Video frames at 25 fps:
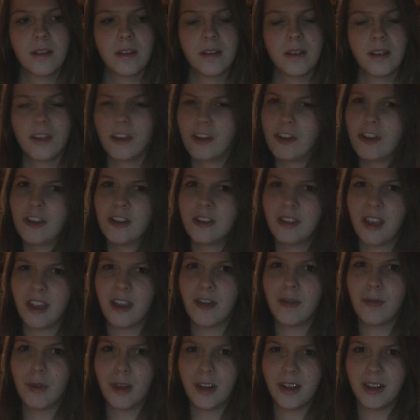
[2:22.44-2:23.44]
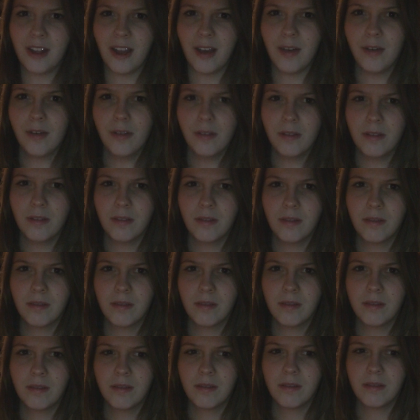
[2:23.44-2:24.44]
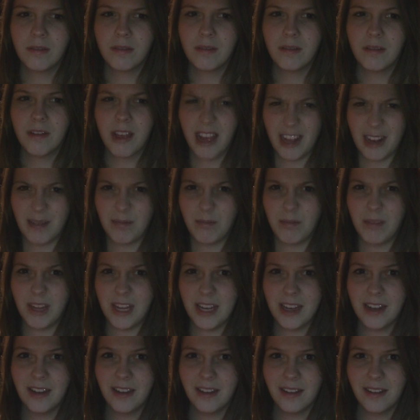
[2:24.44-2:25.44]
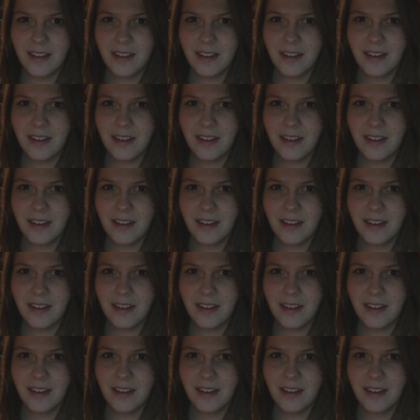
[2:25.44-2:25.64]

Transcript: Could you say it right now? And mean it?